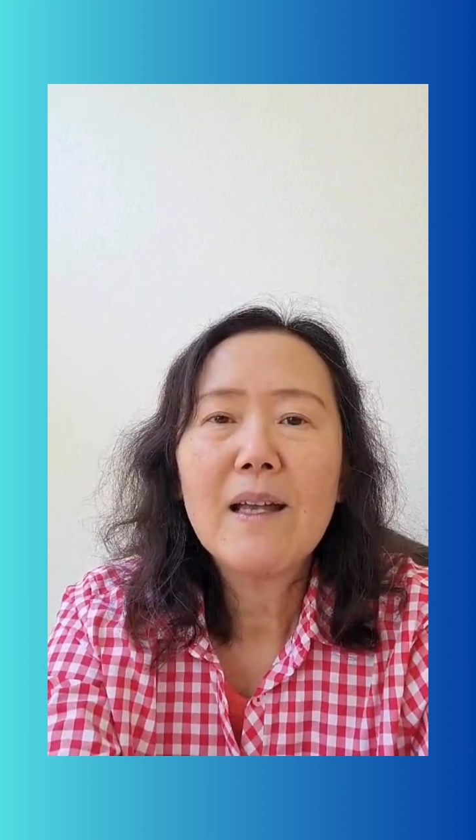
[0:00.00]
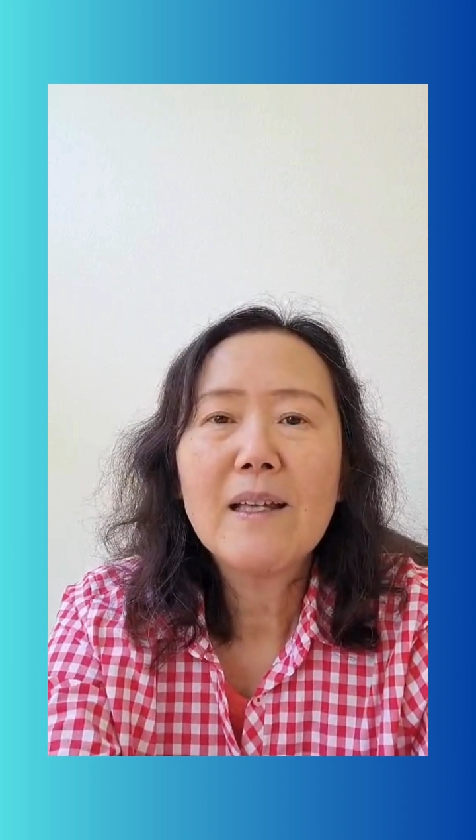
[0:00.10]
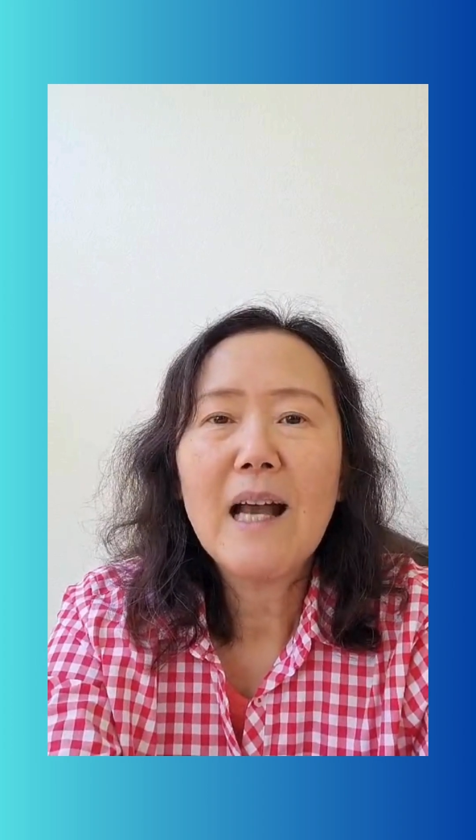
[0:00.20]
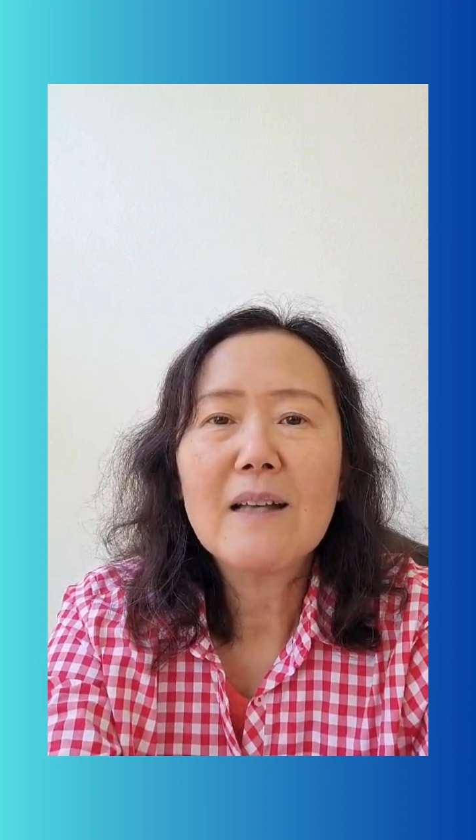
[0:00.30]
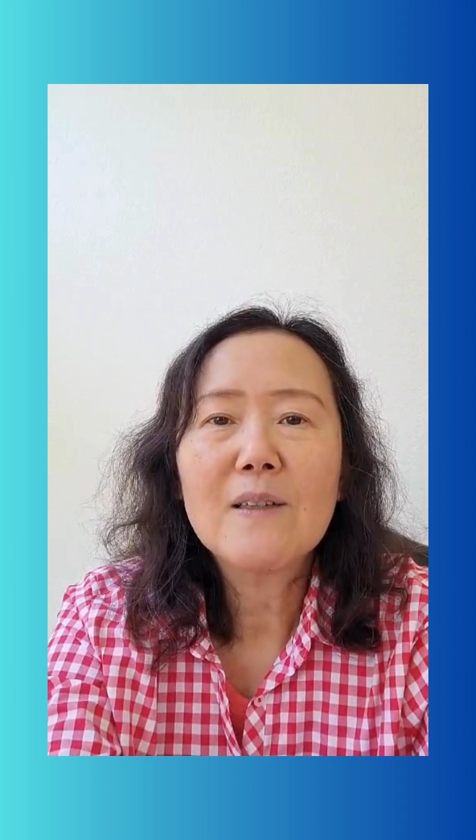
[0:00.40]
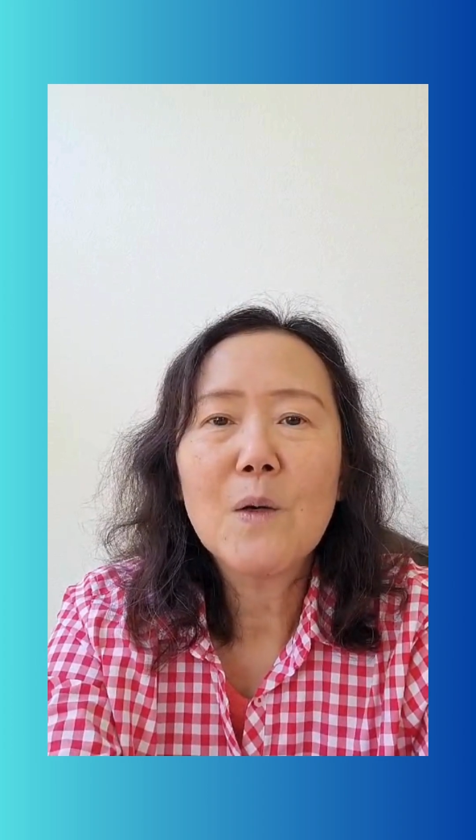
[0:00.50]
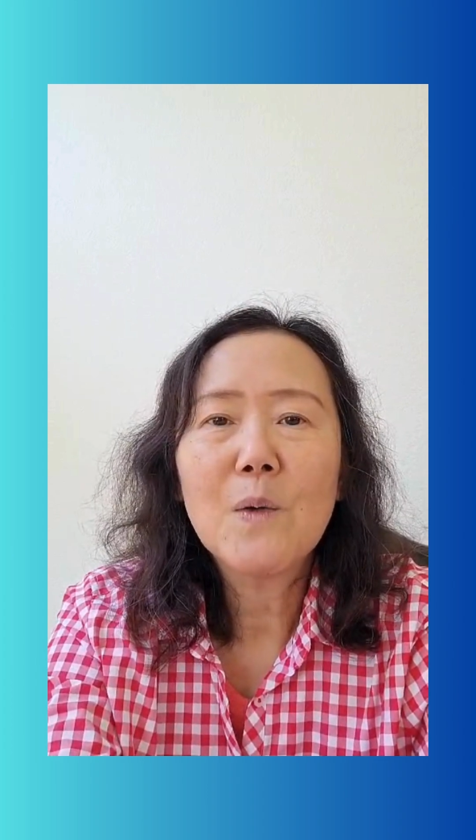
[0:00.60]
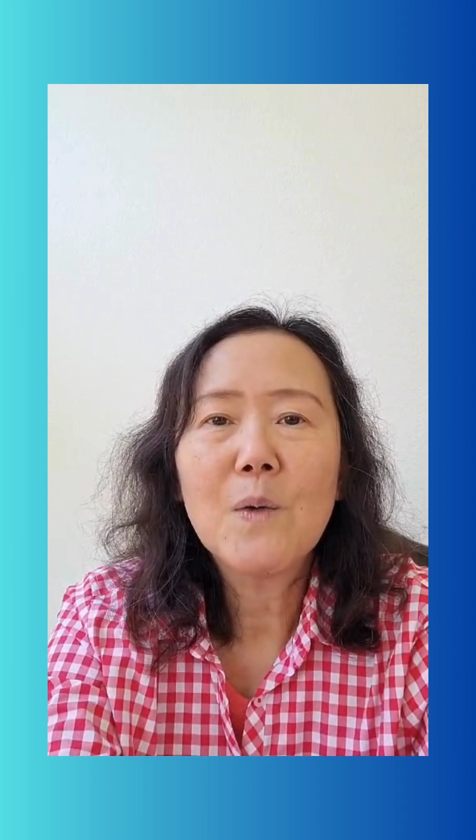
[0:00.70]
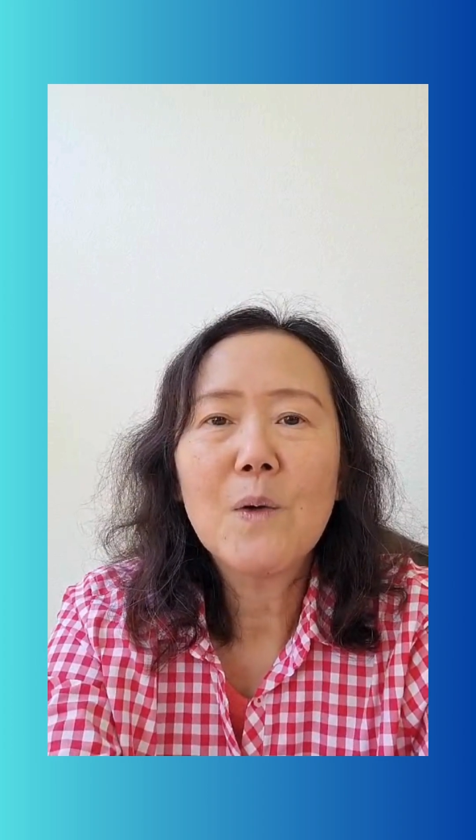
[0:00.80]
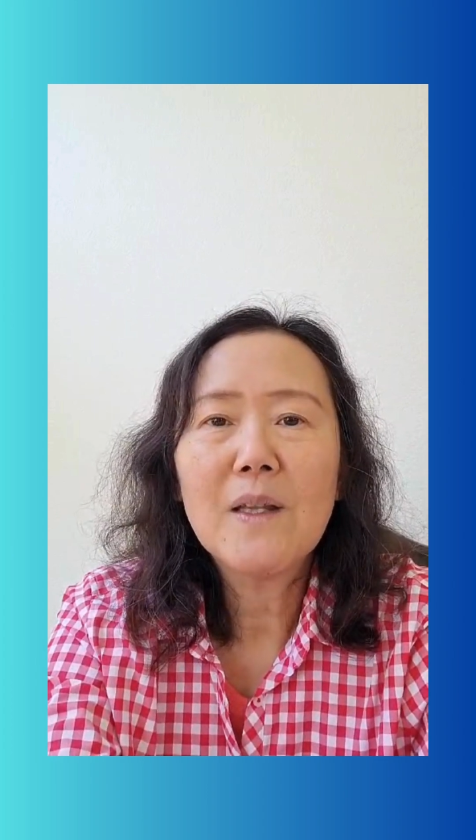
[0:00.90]
Yeah,
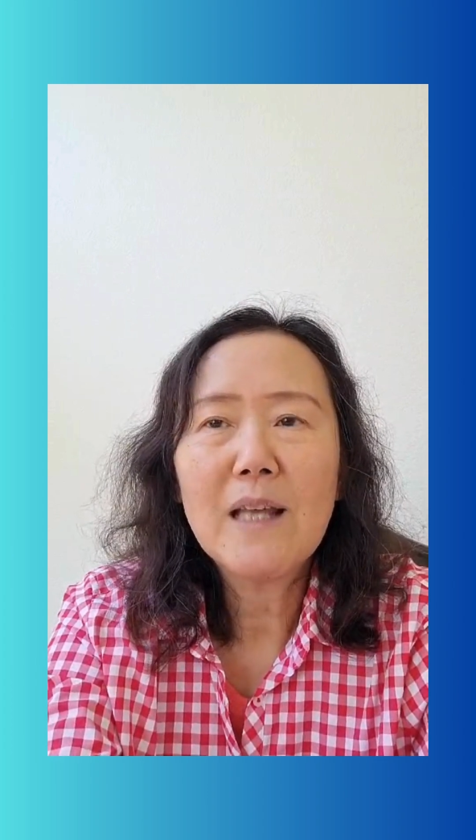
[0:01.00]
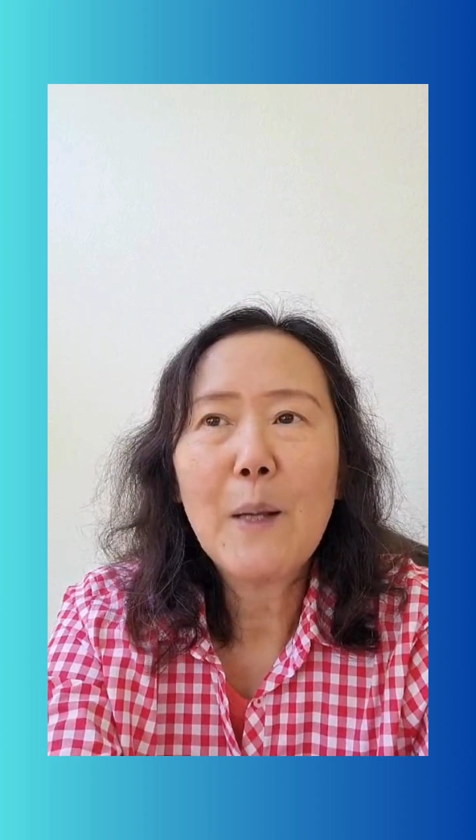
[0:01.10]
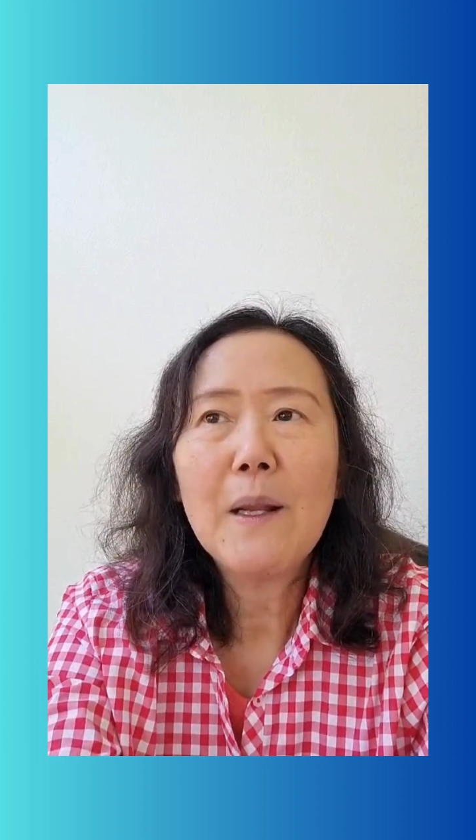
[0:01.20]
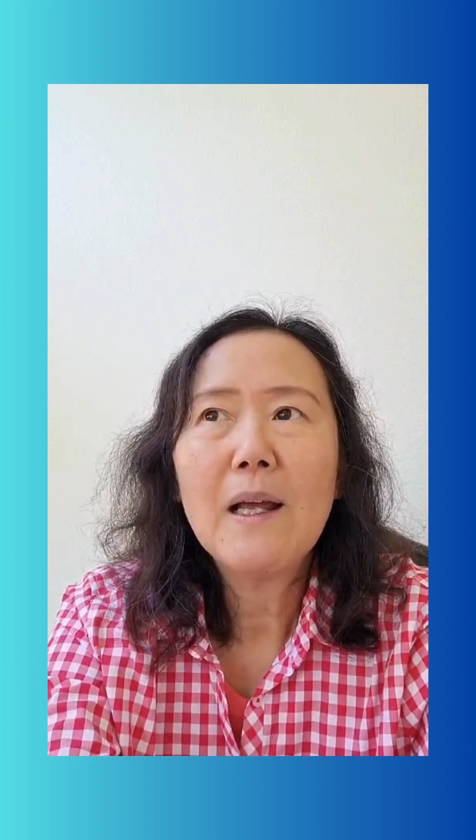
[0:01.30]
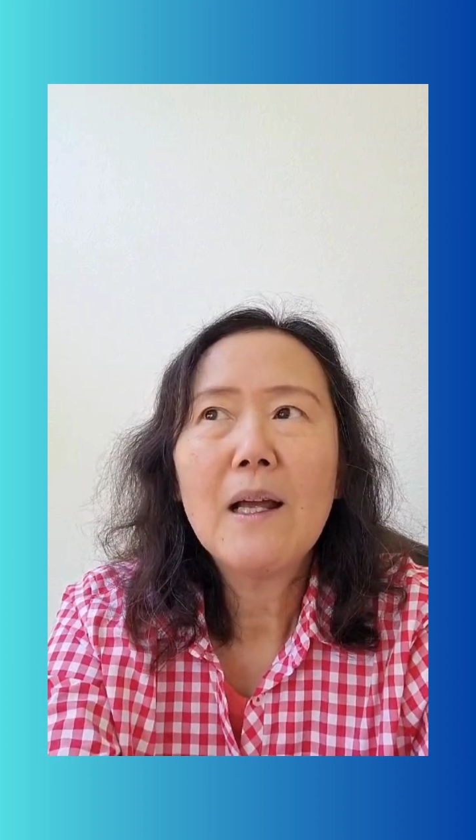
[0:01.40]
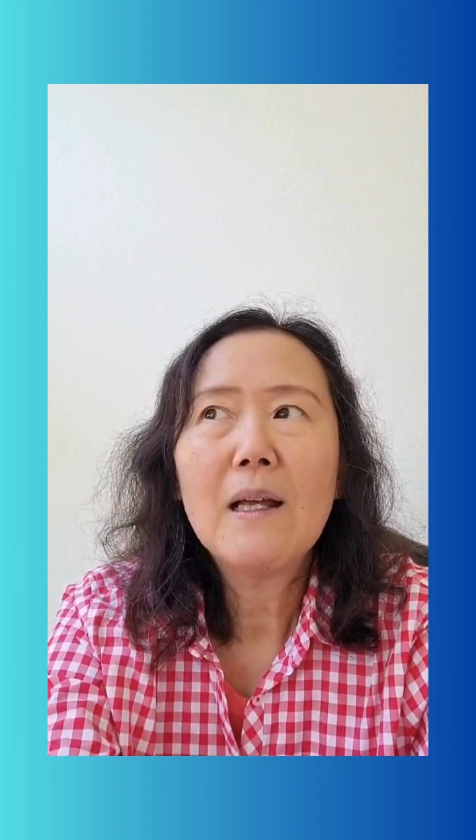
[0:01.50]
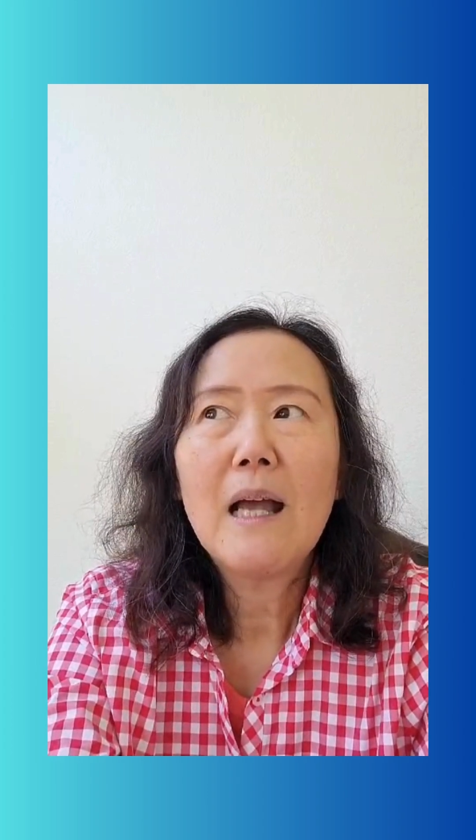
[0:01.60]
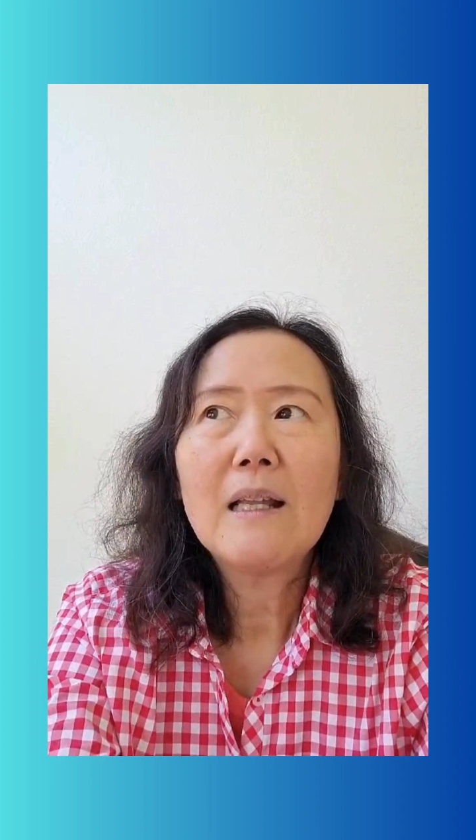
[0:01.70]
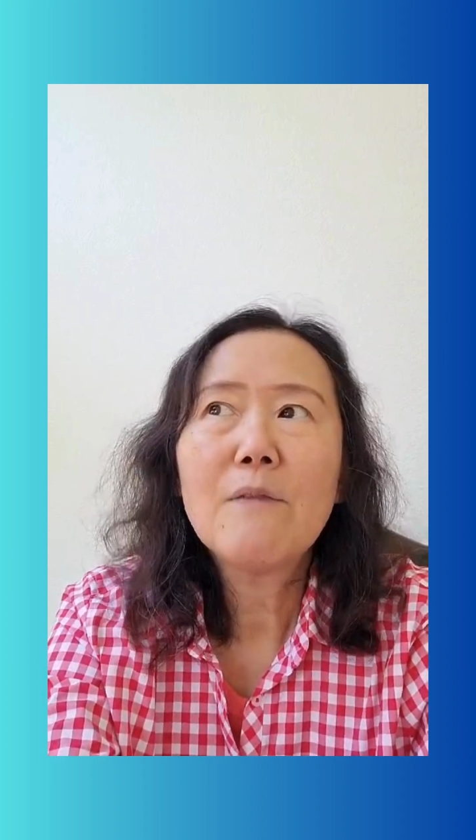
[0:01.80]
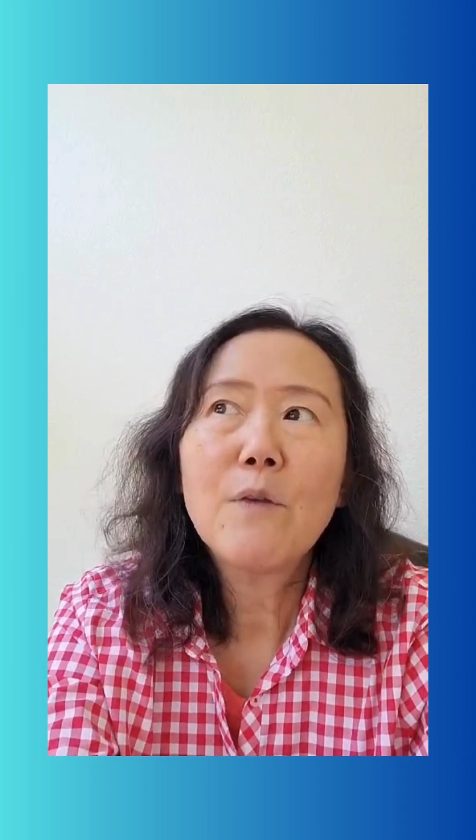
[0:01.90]
so and
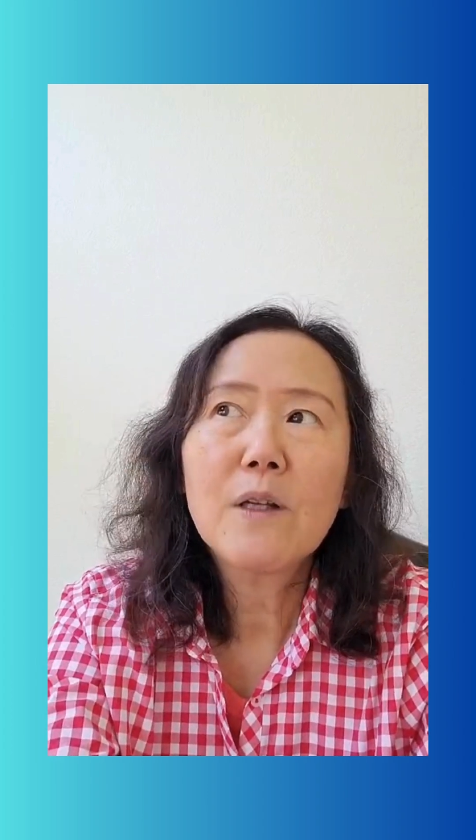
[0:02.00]
then for